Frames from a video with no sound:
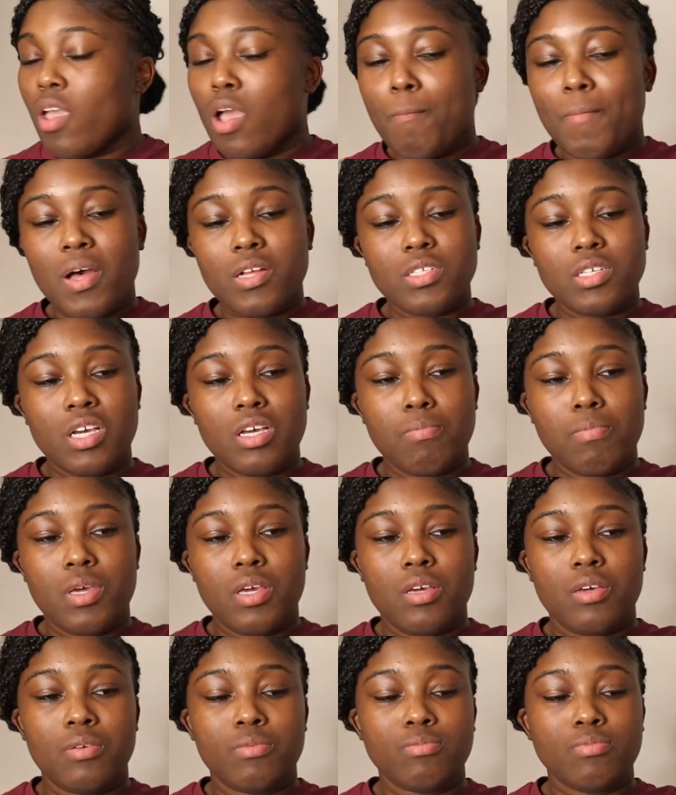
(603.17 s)
about to get
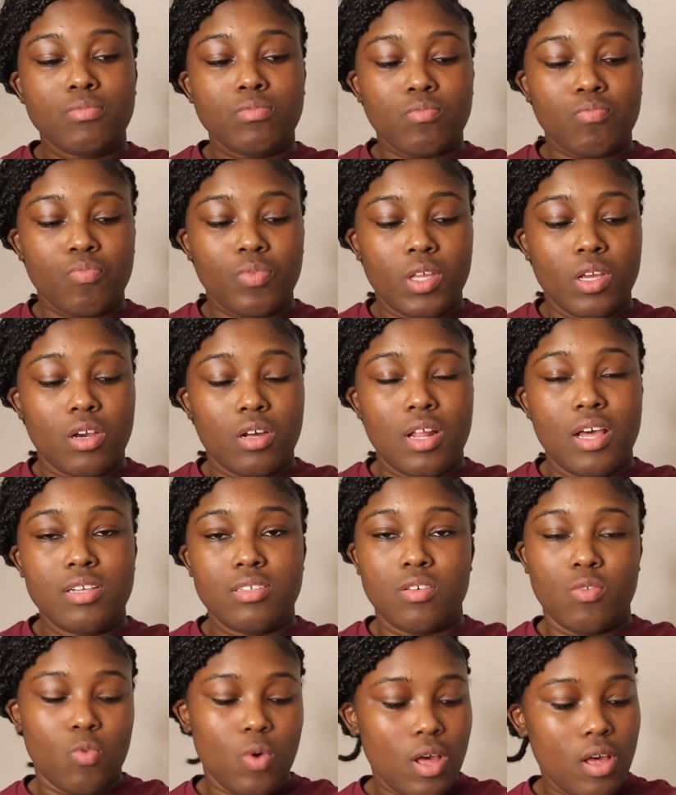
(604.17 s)
me a
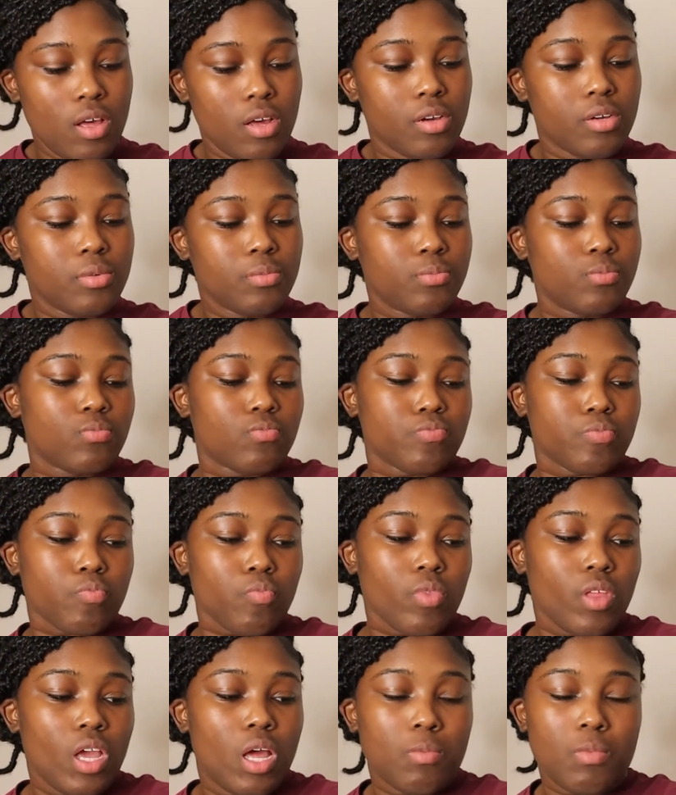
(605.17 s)
glass of wine.
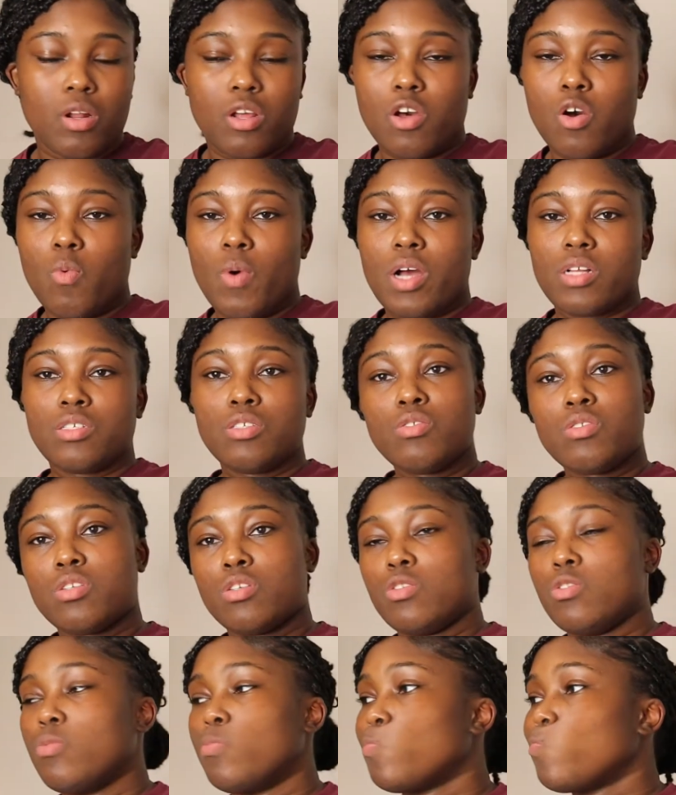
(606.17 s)
I'm gonna go watch
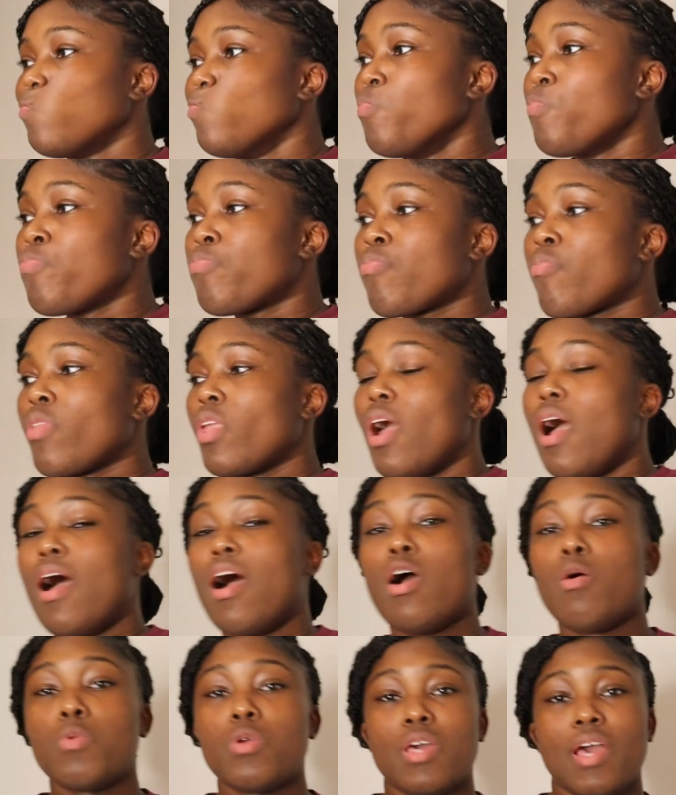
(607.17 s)
YouTube. I
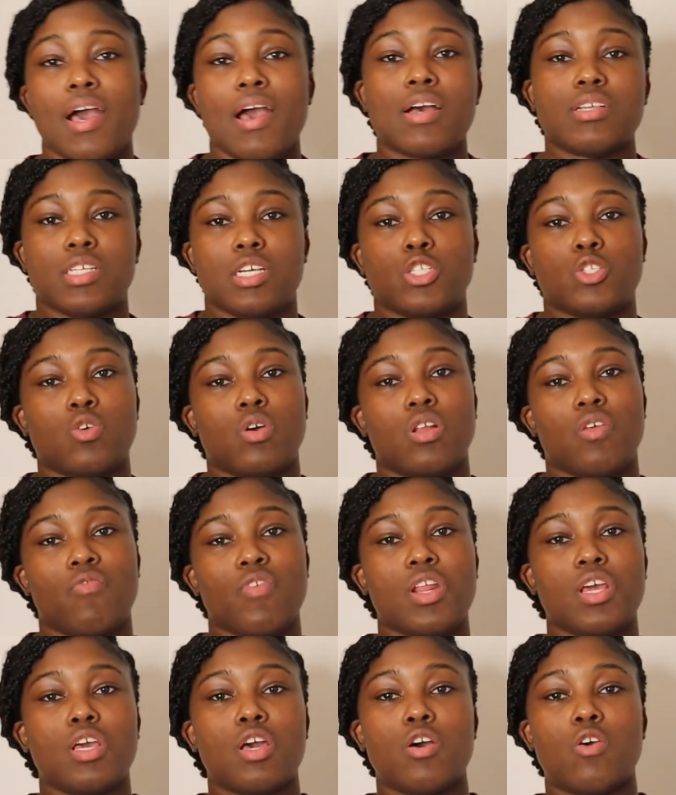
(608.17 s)
hope you guys enjoyed the
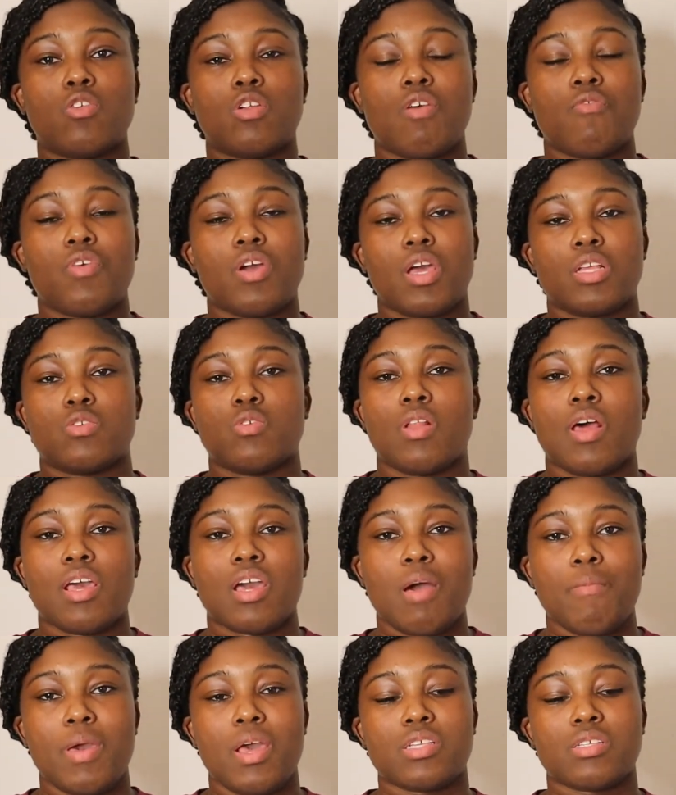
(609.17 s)
video. Don't forget to like,
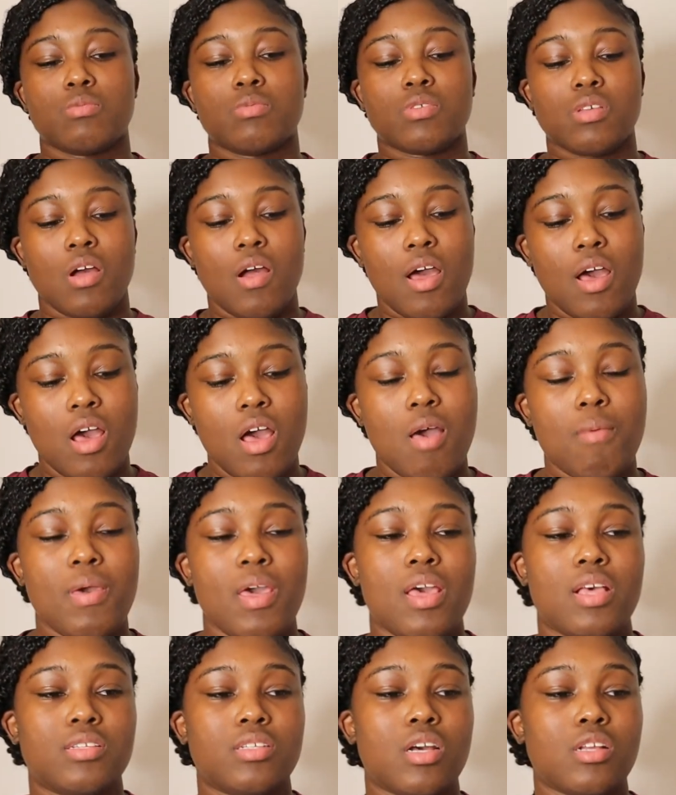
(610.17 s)
comment, and subscribe,
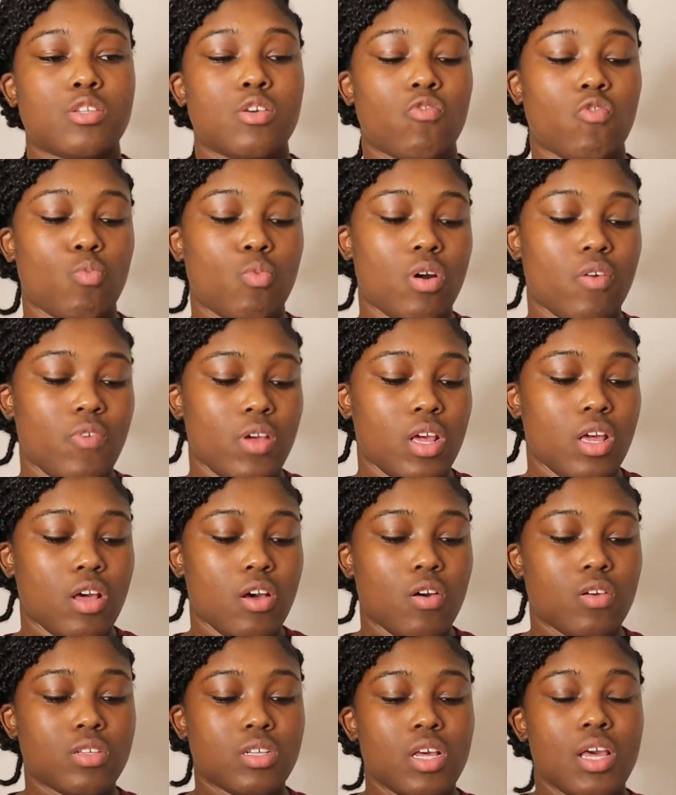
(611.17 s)
and stay tuned for more
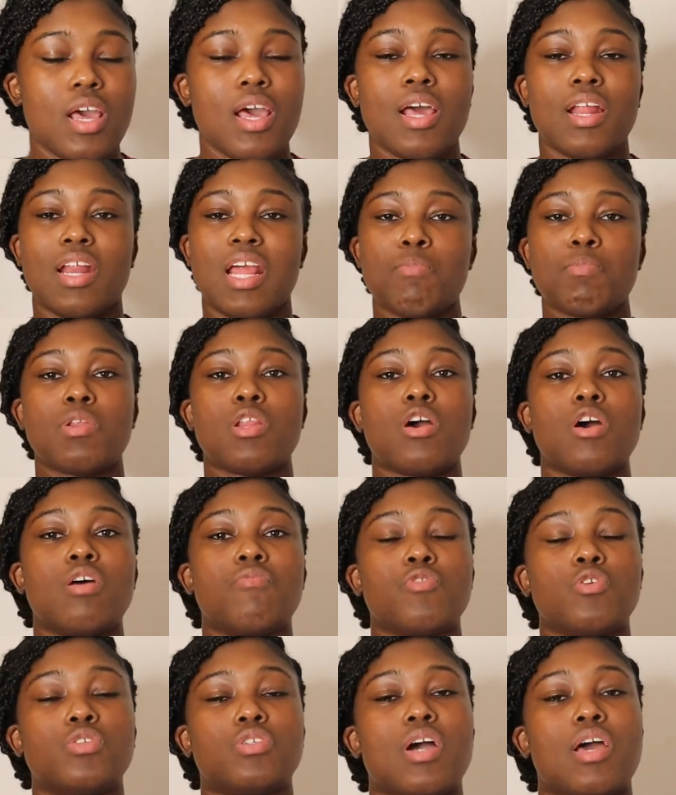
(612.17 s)
videos. Let me know
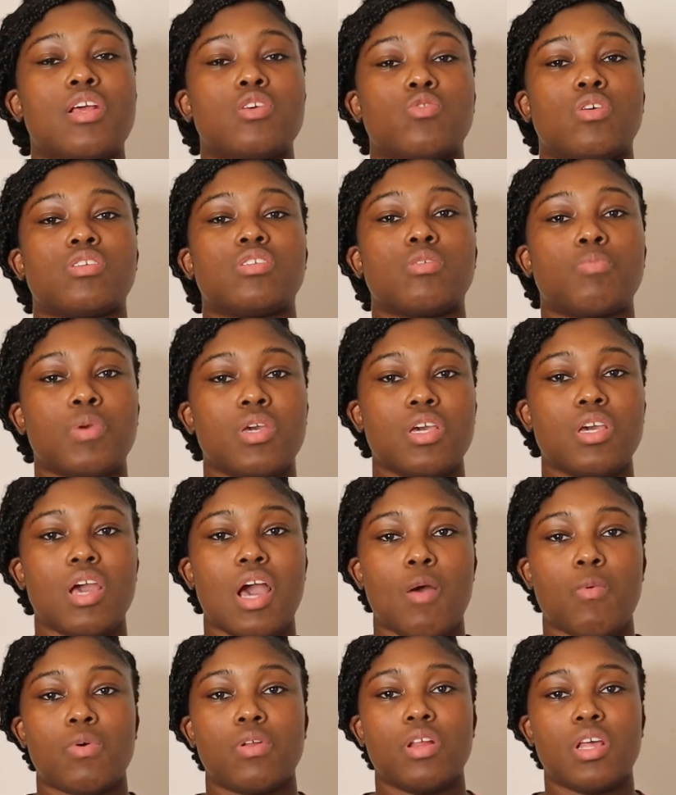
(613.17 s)
if you tried this recipe.
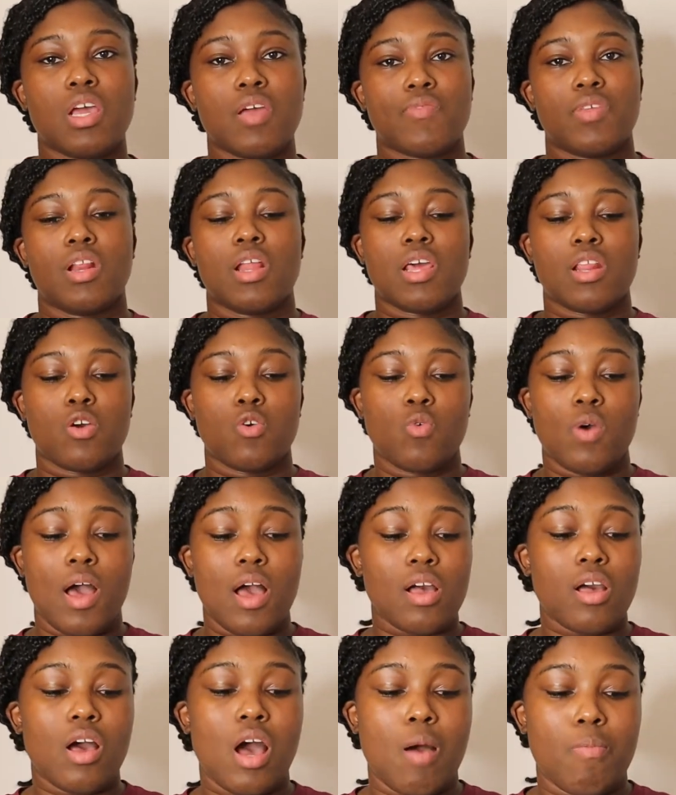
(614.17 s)
I will leave the lady who
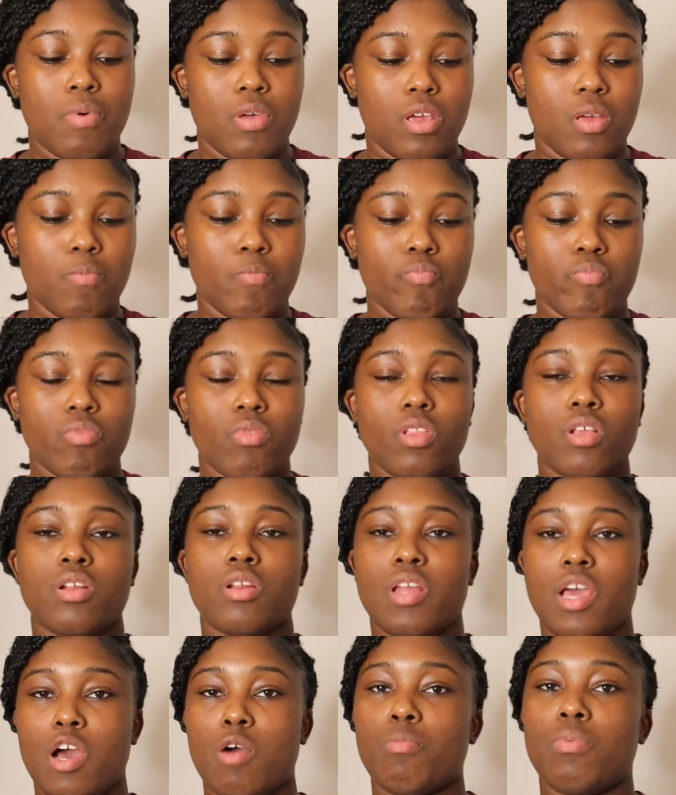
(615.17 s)
I copied
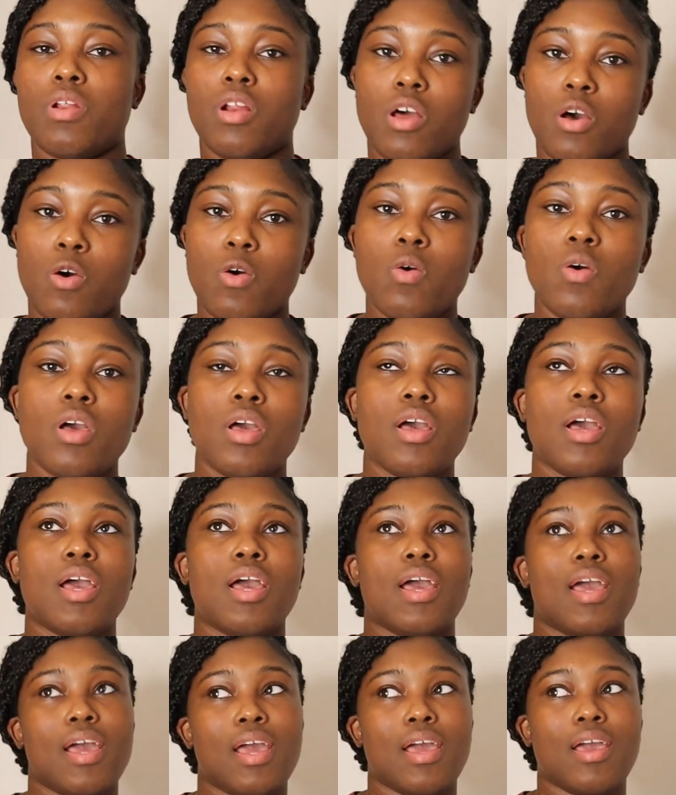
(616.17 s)
down below.
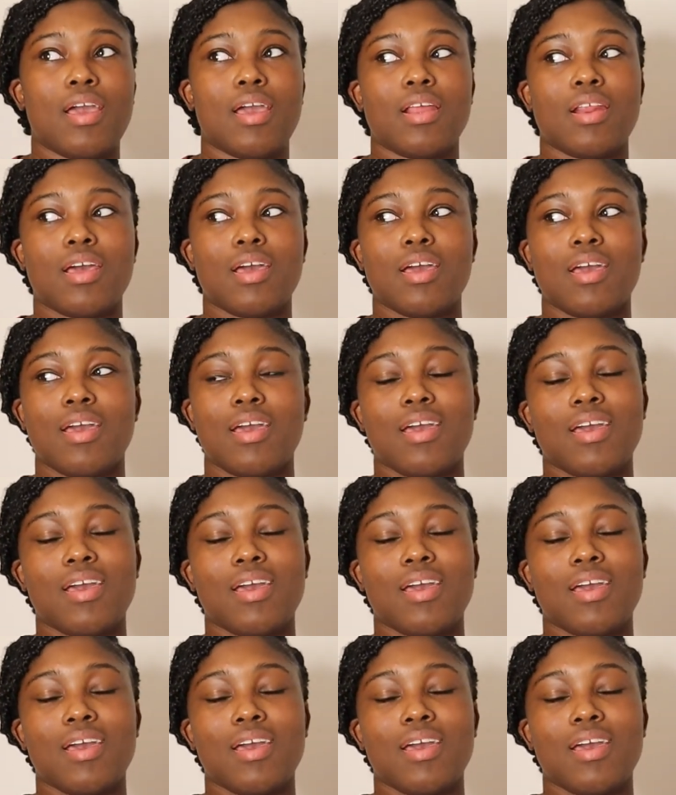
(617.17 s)
And